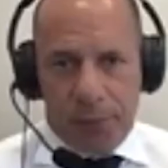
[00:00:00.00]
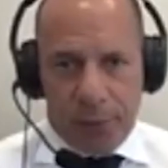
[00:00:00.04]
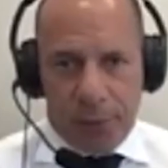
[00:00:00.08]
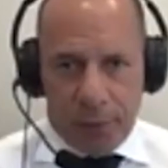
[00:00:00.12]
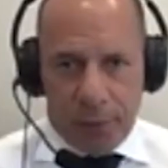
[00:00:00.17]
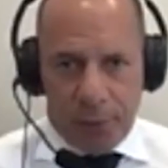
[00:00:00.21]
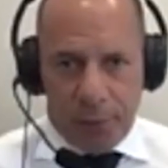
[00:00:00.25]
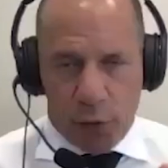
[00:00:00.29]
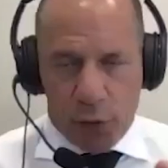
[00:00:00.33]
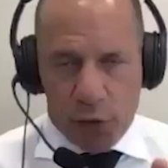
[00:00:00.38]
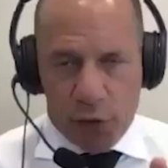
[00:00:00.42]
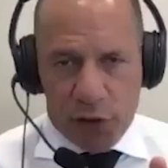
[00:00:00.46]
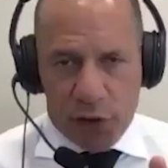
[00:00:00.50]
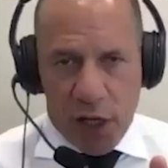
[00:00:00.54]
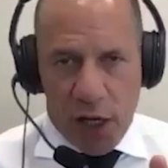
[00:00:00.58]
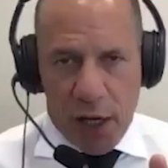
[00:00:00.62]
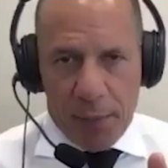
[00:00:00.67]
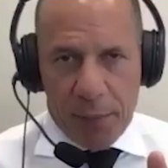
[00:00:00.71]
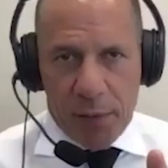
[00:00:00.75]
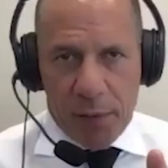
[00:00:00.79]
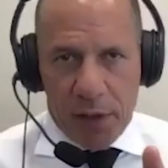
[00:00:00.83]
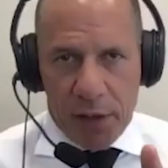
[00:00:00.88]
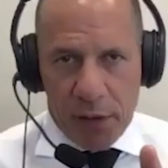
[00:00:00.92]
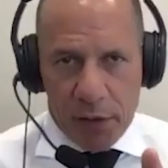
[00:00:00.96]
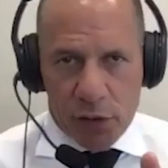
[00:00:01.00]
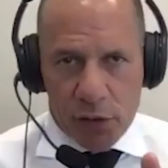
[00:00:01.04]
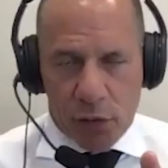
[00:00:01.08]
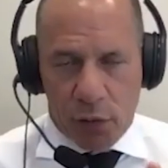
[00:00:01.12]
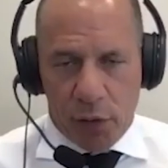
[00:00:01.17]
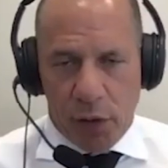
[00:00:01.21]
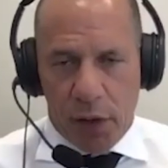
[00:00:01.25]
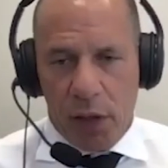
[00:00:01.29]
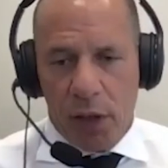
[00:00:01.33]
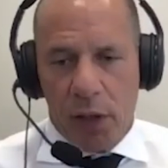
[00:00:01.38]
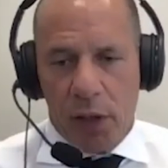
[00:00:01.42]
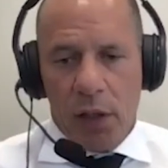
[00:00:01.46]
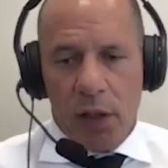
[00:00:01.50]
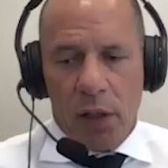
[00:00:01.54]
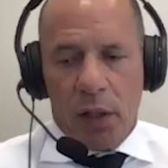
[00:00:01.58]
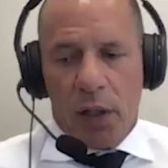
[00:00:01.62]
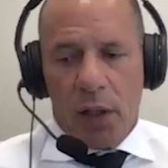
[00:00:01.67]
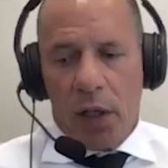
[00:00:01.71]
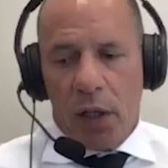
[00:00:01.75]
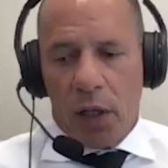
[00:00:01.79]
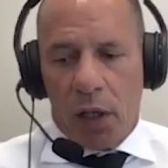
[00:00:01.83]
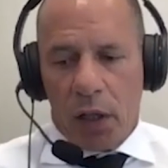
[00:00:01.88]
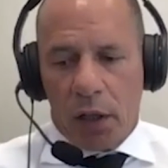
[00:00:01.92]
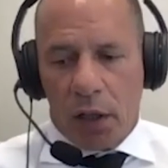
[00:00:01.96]
the first time in history,
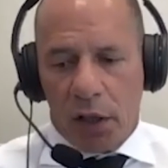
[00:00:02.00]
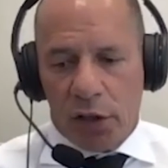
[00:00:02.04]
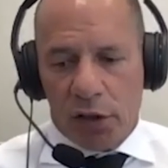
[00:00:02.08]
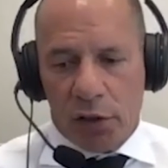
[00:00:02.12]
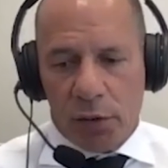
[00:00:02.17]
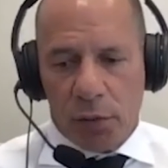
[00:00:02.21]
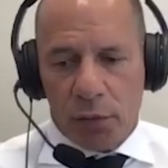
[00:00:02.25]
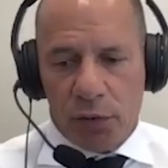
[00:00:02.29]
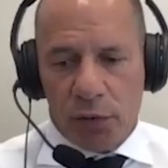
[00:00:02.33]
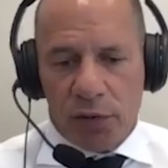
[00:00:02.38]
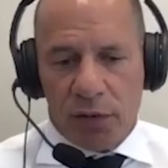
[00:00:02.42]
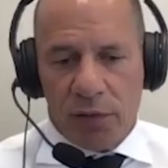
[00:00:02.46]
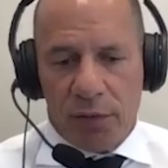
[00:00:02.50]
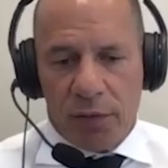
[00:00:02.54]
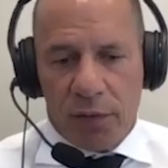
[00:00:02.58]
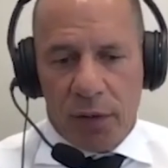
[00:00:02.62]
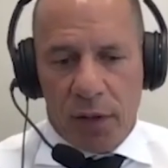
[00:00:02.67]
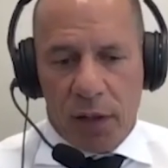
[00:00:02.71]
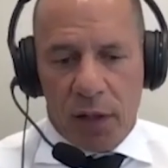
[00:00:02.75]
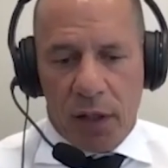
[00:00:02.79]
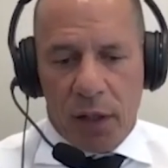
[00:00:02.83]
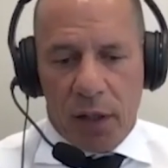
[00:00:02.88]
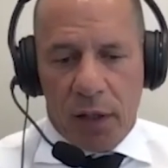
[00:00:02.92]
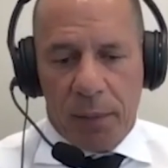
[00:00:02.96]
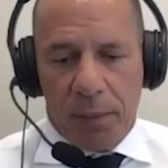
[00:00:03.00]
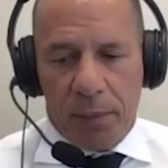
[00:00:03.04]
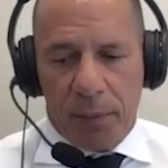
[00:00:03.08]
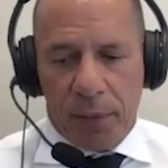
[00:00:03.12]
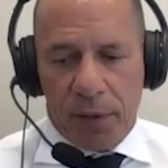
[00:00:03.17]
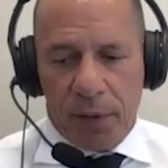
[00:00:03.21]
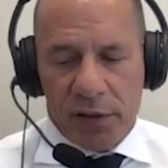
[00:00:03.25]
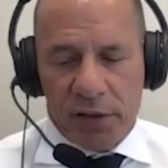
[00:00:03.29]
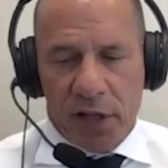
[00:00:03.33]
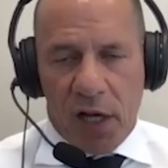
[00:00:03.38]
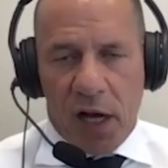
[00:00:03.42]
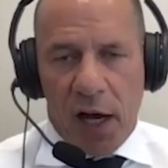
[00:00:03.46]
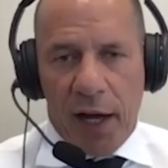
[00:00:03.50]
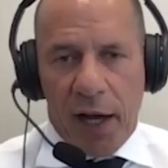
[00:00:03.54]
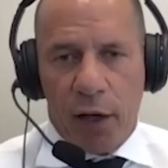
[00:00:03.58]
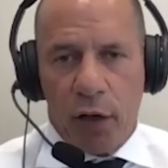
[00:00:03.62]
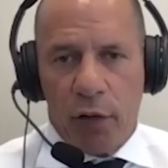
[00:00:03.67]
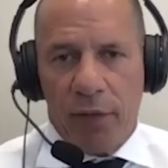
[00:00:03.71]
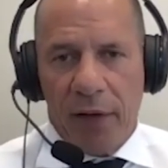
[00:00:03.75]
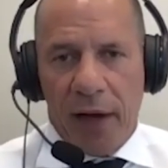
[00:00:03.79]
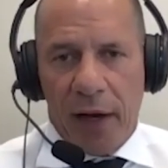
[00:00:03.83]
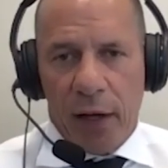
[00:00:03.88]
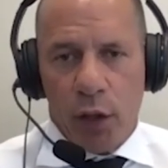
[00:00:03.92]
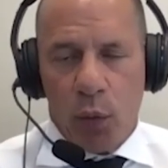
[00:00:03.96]
uh, customers have uh, placed a higher
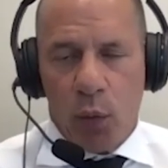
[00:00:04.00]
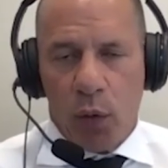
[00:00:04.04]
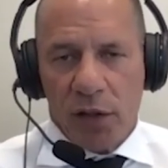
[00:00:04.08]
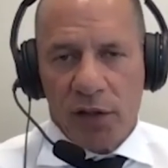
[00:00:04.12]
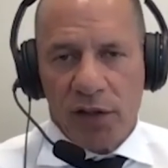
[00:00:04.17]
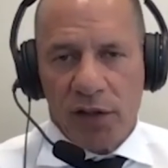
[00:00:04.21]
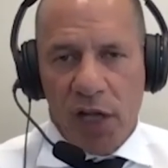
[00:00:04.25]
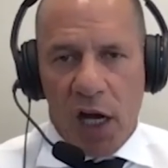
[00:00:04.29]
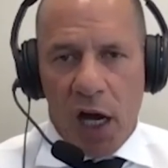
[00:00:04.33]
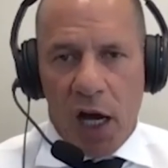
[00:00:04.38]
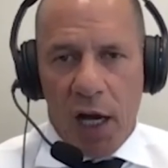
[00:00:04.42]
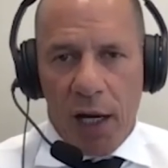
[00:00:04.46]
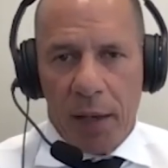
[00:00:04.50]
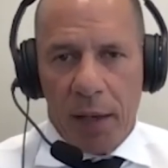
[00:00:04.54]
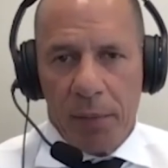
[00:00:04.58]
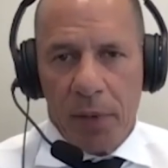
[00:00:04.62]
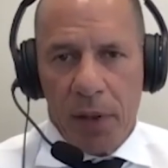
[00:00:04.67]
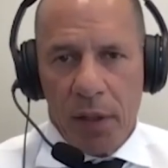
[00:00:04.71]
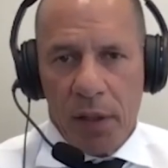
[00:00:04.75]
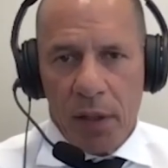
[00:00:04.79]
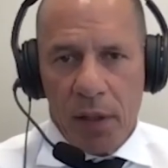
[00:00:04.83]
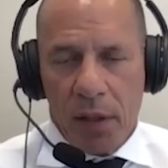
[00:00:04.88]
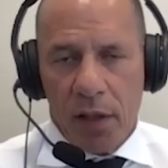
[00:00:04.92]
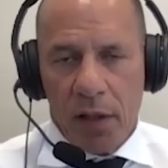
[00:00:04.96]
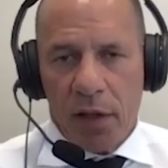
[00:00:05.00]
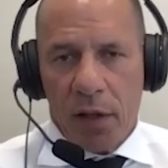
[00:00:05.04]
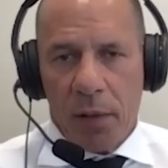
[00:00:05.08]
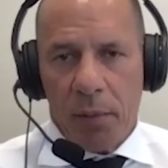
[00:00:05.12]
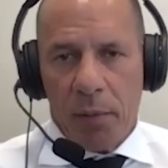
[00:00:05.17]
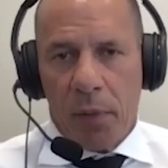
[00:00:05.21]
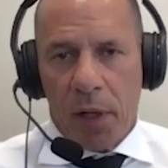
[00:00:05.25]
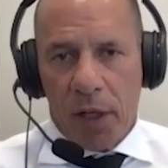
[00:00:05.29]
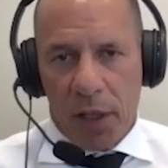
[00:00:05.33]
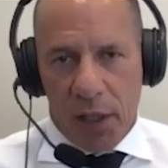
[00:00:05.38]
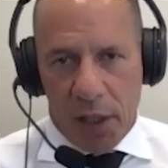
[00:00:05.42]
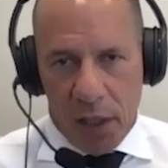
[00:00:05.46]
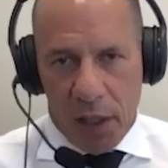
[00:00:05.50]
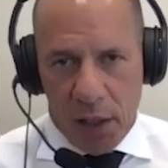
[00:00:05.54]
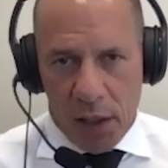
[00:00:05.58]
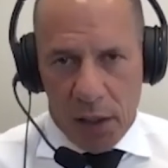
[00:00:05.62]
value on time than money.